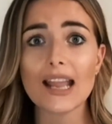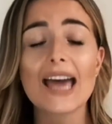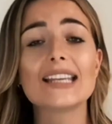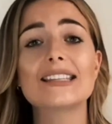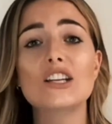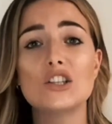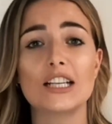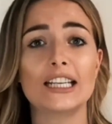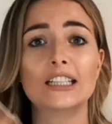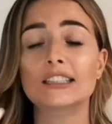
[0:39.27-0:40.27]
and
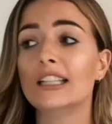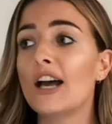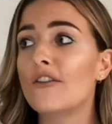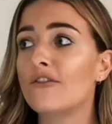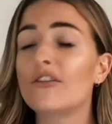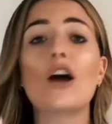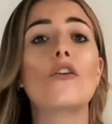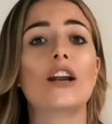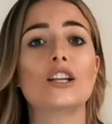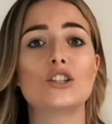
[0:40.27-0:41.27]
essentially
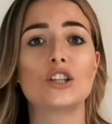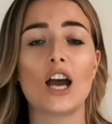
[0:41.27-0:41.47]
flourish